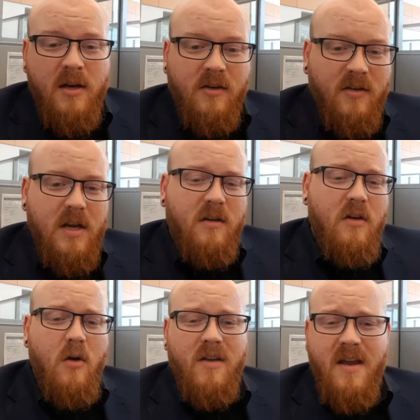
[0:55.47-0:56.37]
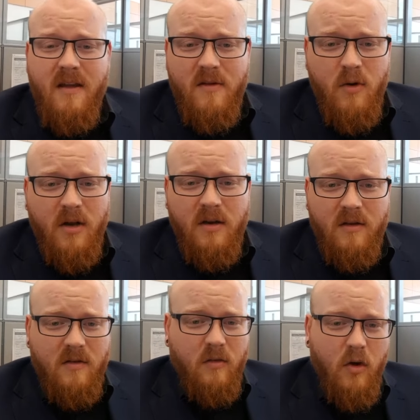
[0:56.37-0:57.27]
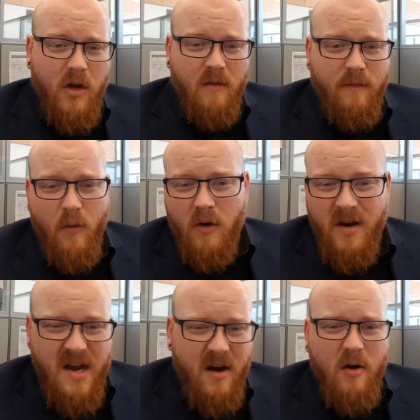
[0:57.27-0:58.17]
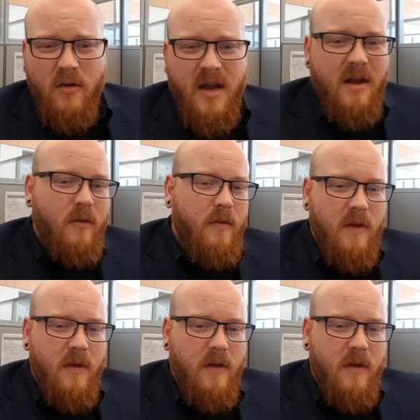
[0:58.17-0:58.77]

Just need to know exactly what it is you're looking for and narrow down